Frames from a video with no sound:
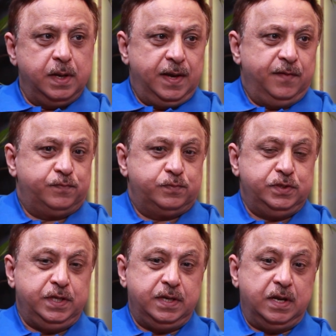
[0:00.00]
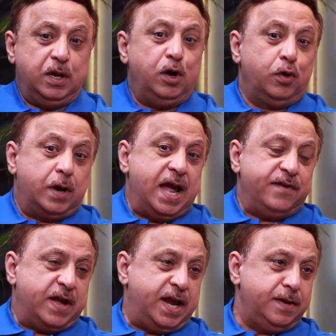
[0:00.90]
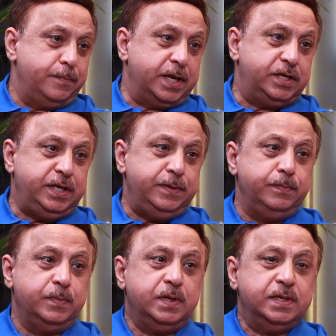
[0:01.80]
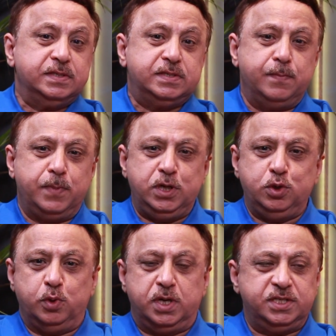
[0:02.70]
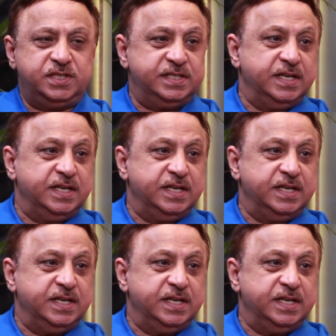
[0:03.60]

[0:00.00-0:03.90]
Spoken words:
I've had in my team somebody who earns